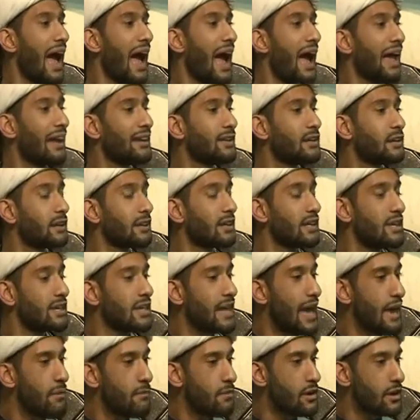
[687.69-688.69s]
and
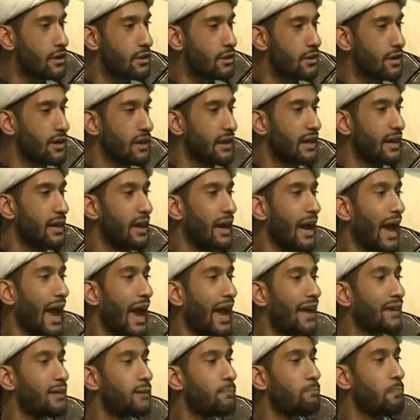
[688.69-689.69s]
Yemen
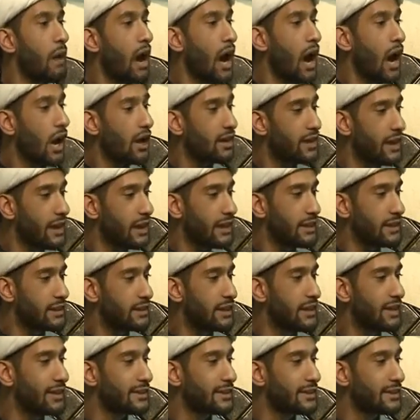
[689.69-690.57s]
and Bahrain,